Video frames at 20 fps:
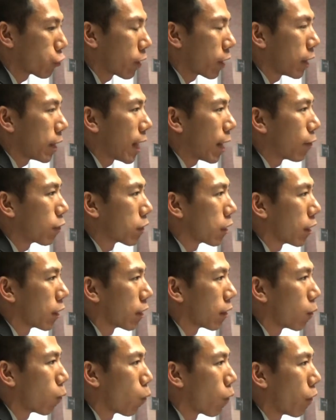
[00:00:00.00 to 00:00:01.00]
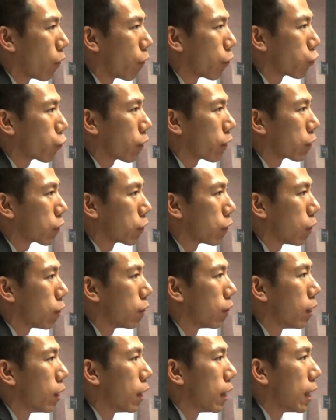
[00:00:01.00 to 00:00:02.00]
to navigate and where they're trying to go.
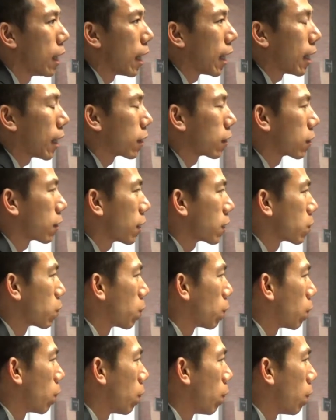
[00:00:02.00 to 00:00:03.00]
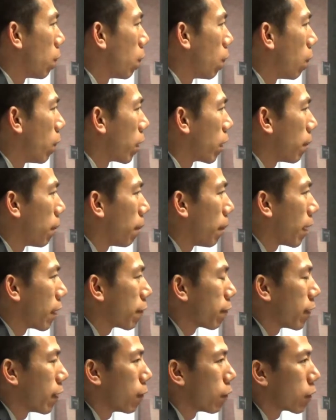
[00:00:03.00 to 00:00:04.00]
And I think that's one of my
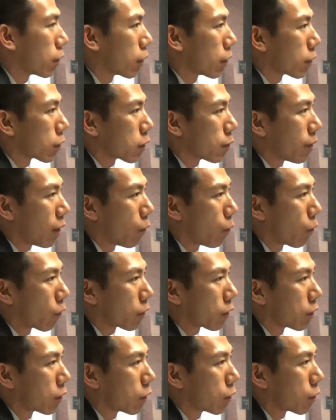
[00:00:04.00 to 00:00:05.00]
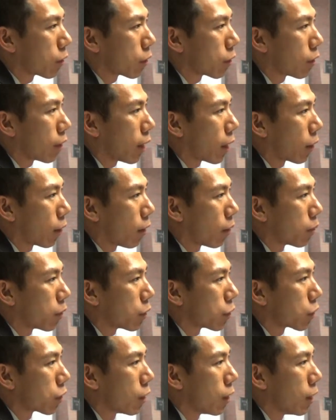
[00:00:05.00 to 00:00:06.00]
favorite things about working here at Long
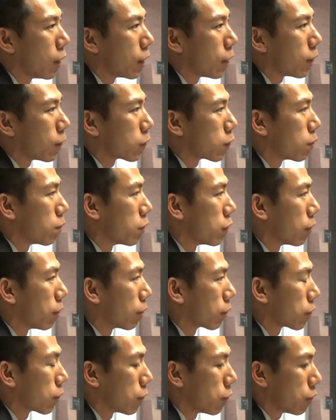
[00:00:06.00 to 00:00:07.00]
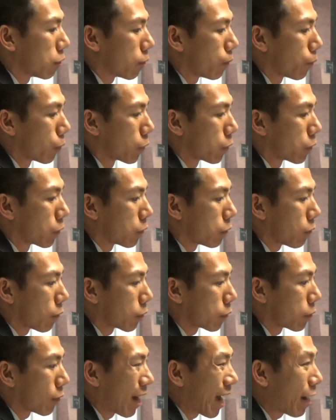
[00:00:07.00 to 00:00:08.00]
Beach, is to be able
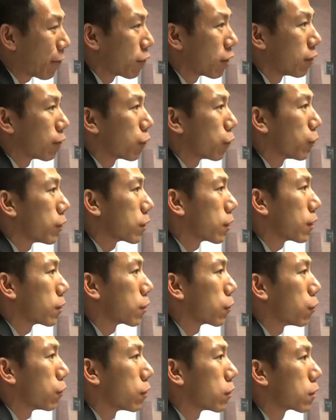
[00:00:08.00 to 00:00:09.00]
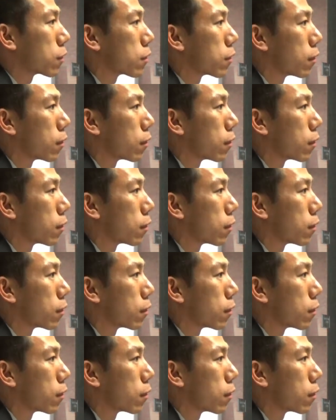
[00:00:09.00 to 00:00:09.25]
to have an influence on students.